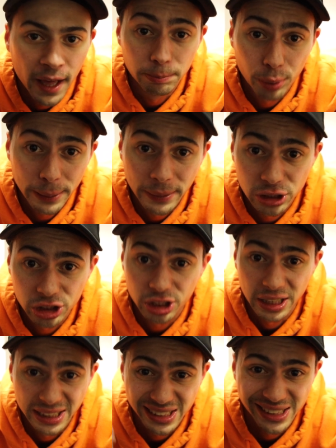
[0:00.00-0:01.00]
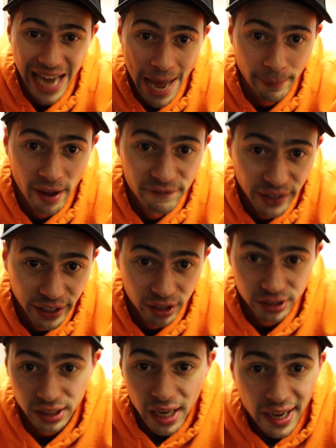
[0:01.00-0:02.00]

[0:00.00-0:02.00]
I'm pretty much just gonna snap my fingers,